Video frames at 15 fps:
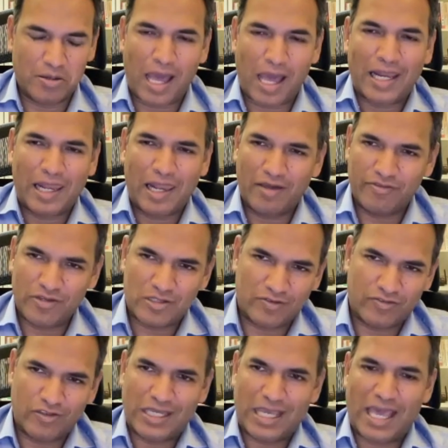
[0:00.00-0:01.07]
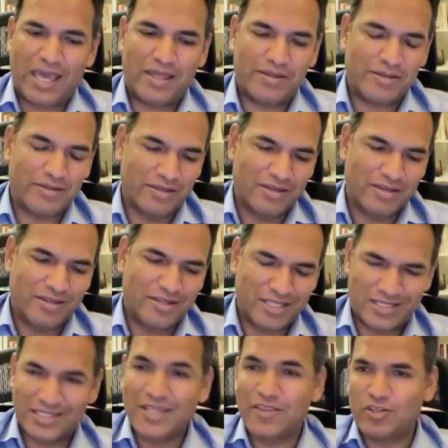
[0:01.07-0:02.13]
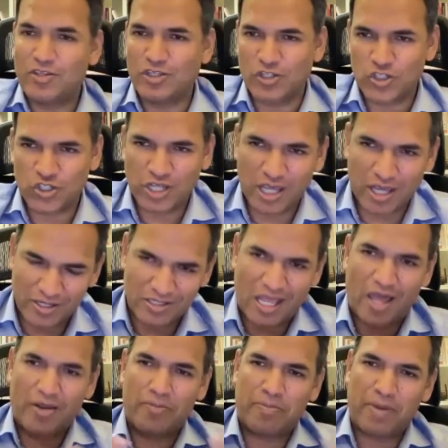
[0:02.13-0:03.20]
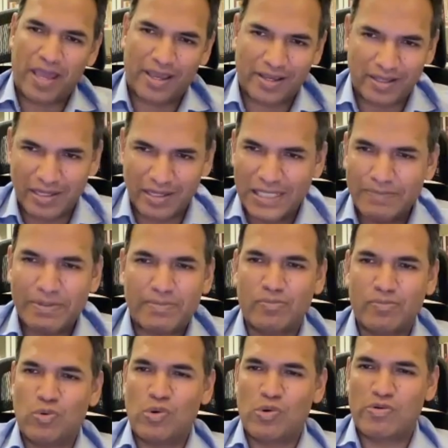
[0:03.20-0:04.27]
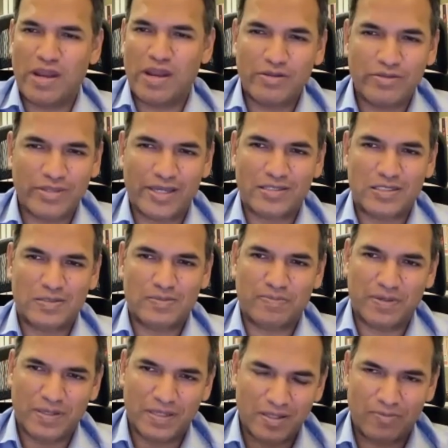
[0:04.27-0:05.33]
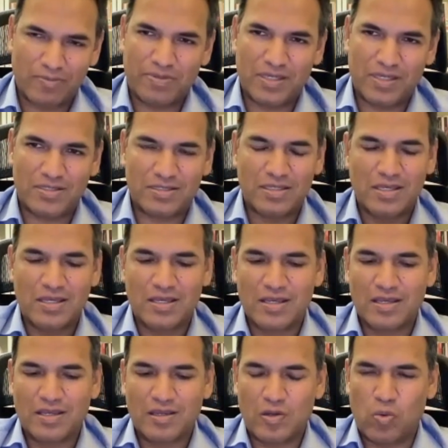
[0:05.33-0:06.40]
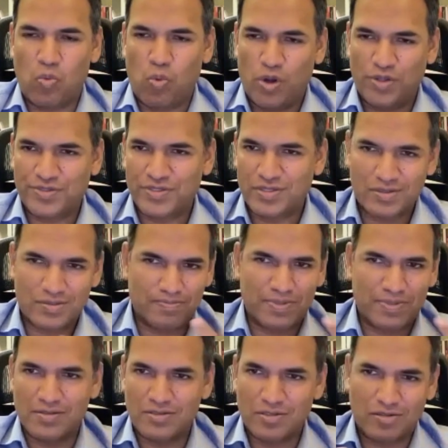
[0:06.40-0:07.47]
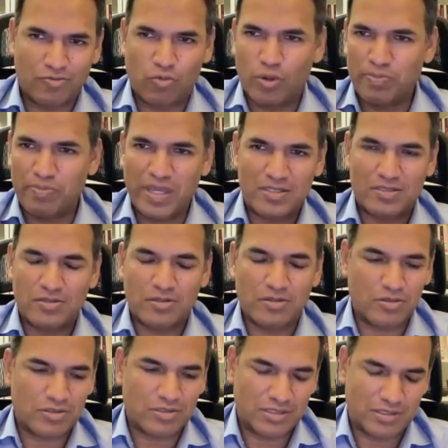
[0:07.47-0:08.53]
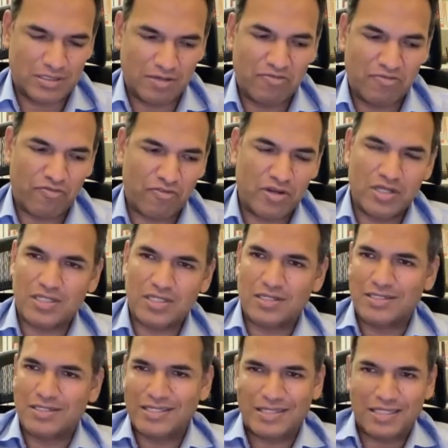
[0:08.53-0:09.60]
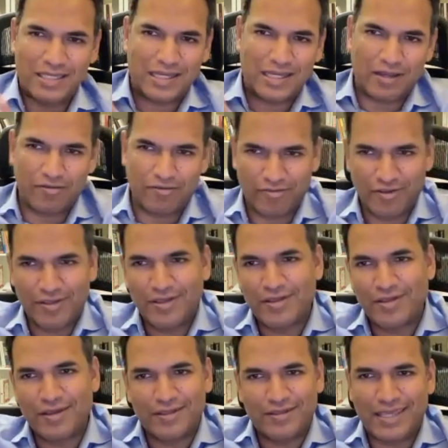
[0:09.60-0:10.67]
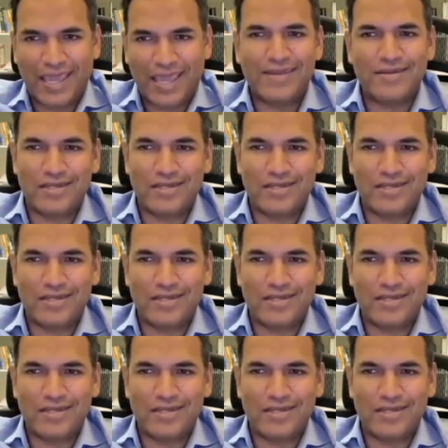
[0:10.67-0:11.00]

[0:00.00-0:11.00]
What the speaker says: I'd love you to, if you can, the extent that you can share, just unpack a little bit more around that, you know, piece. You know, what's been sort of, what makes you different, and is it the kind of the